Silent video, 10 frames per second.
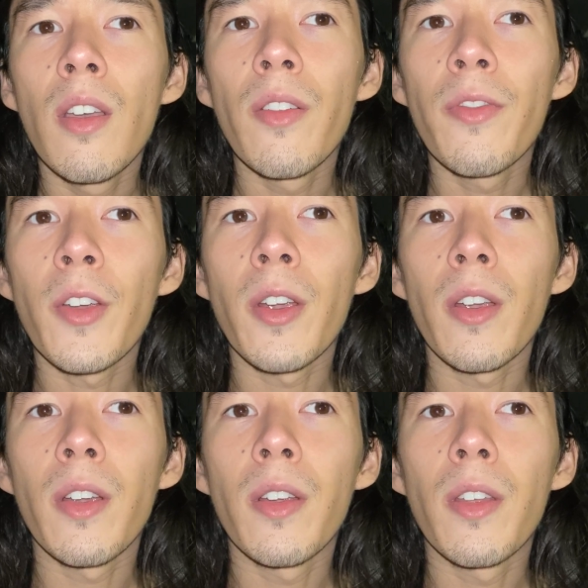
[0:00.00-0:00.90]

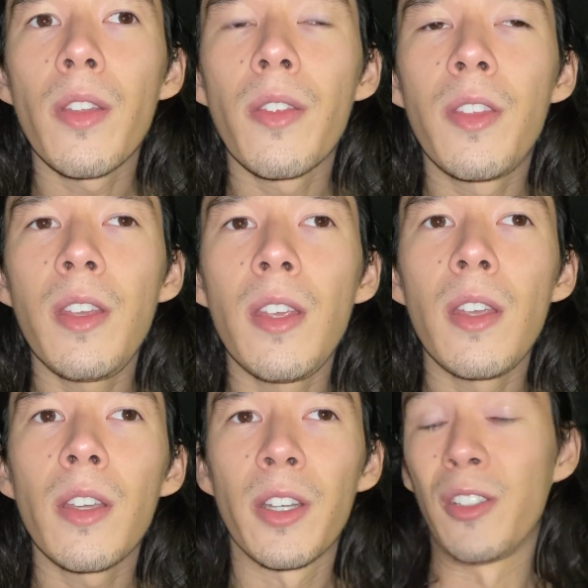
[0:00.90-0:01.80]
for
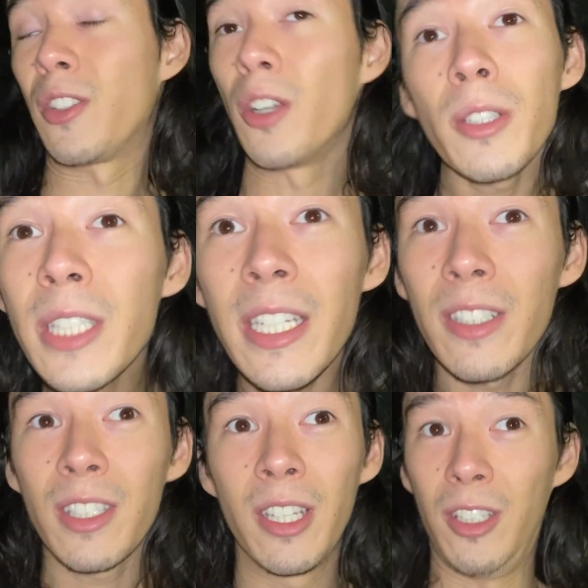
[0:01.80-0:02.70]
the
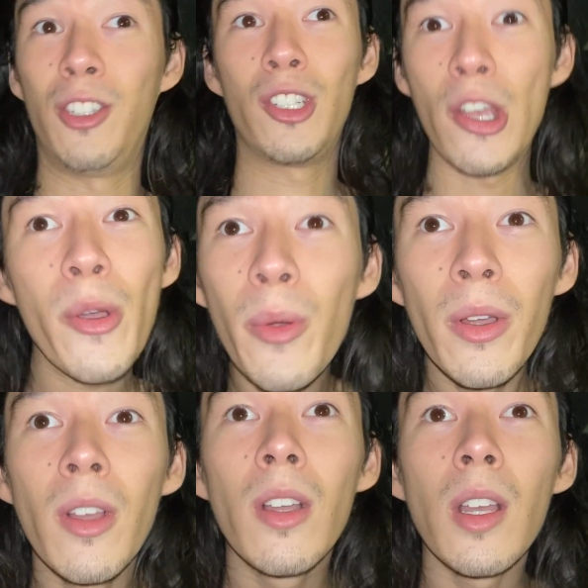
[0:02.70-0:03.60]
consultant show.
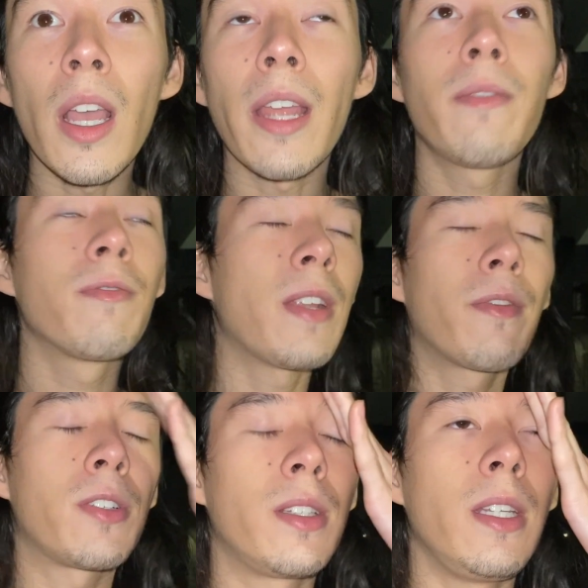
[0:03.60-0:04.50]
I've
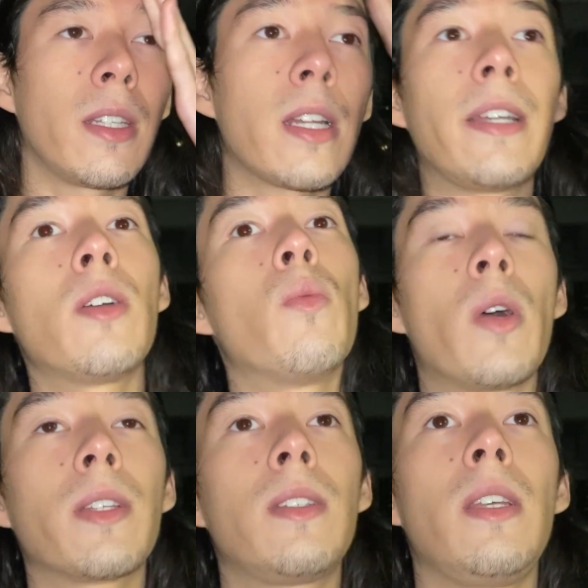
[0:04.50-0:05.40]
never seen it. I don't
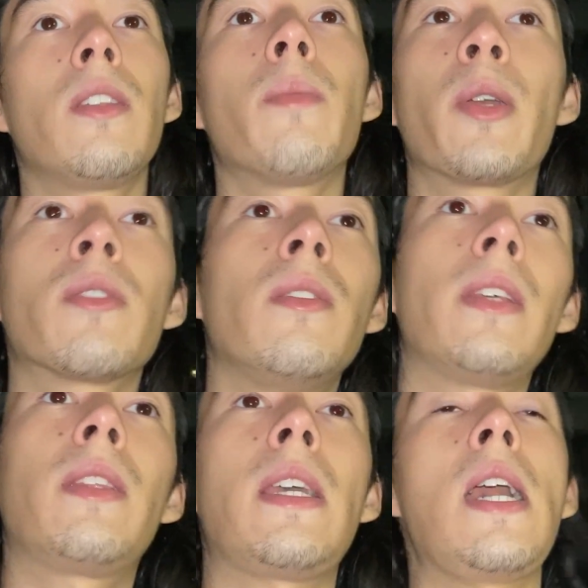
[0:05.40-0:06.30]
want to see it. The person
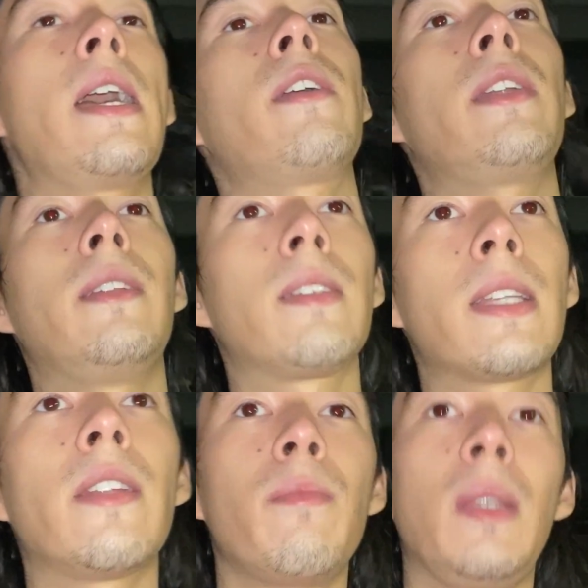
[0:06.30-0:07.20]
that they hired
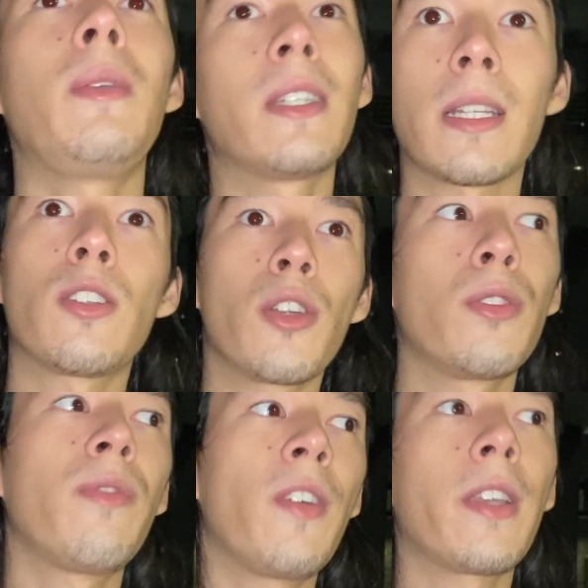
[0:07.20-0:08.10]
instead of me, because I
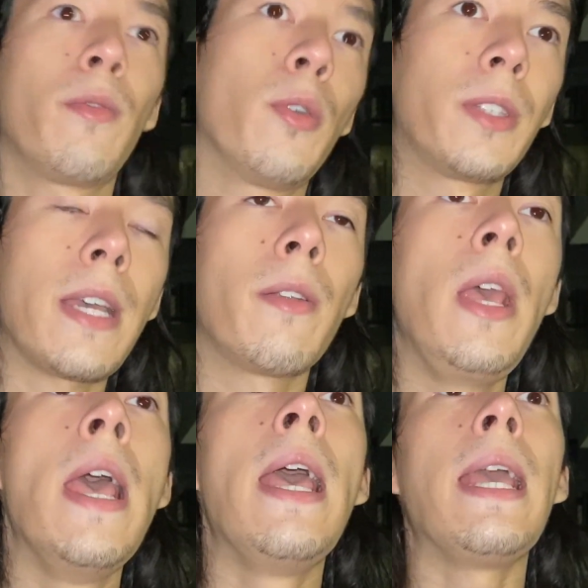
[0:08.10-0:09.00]
turned the fucking role down,
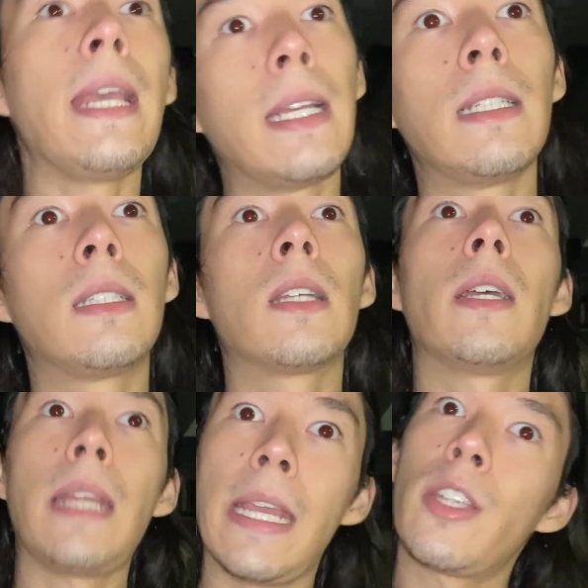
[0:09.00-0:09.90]
is
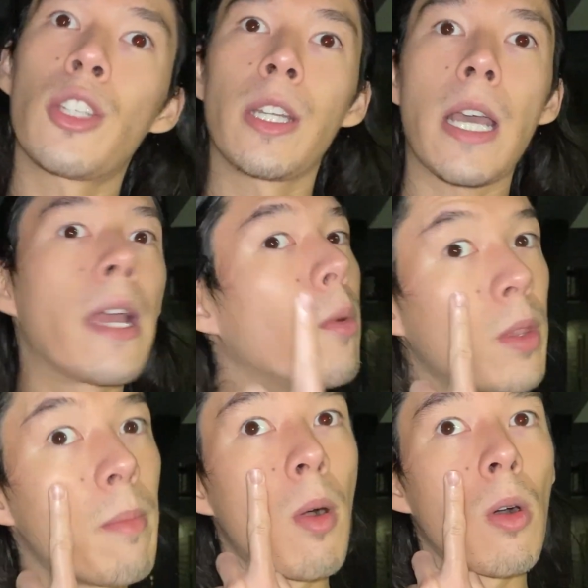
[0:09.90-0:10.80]
an Asian guy with
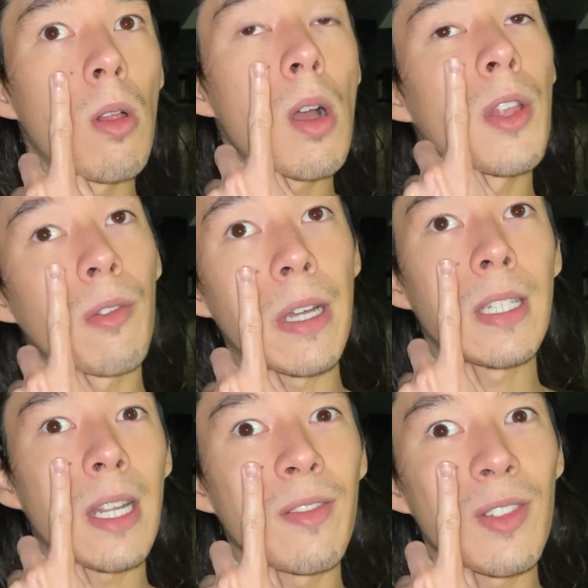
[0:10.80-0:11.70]
a mole on the right
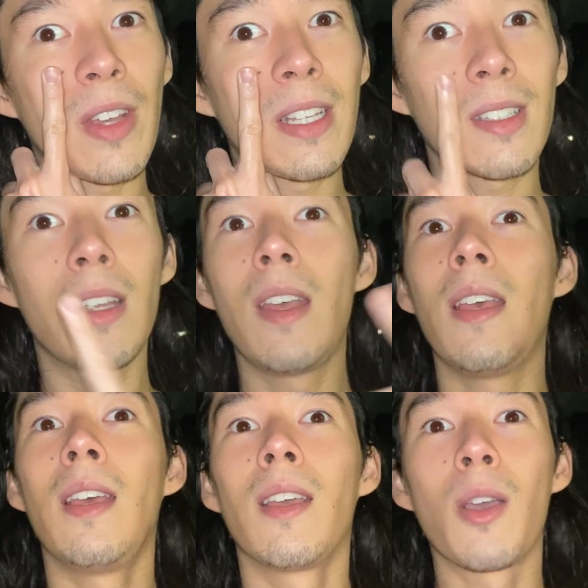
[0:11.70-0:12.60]
side of his face.
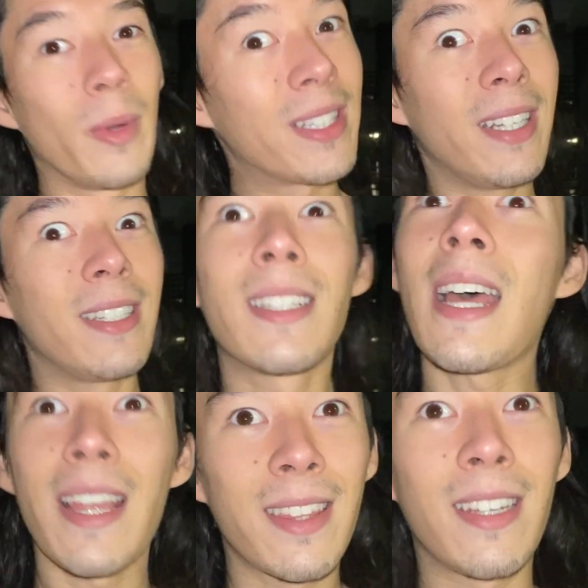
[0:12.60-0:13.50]
Coincidence?
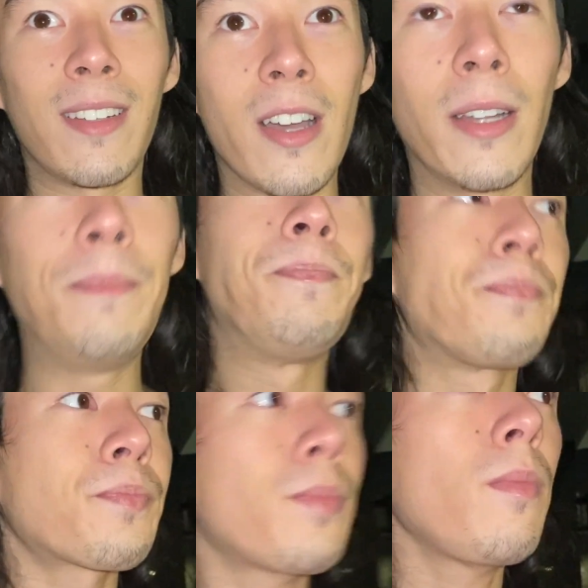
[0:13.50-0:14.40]
I think not.
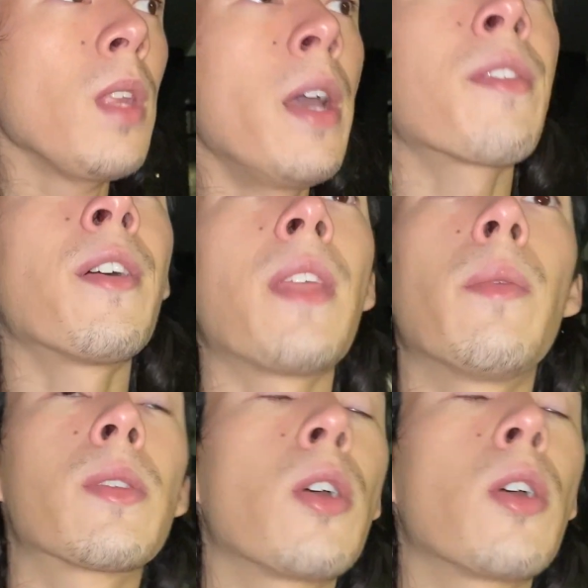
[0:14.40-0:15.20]
I thought that was